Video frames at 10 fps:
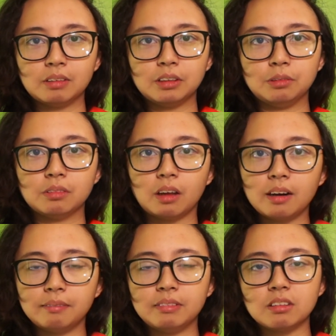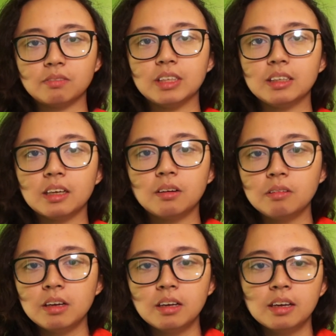what you thought of this video.
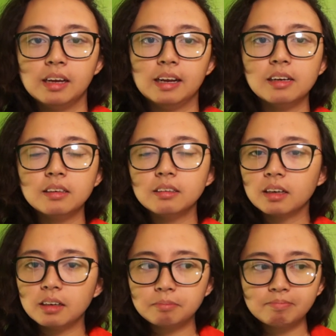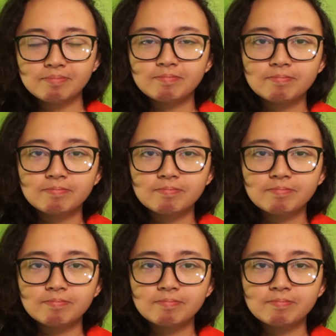And um,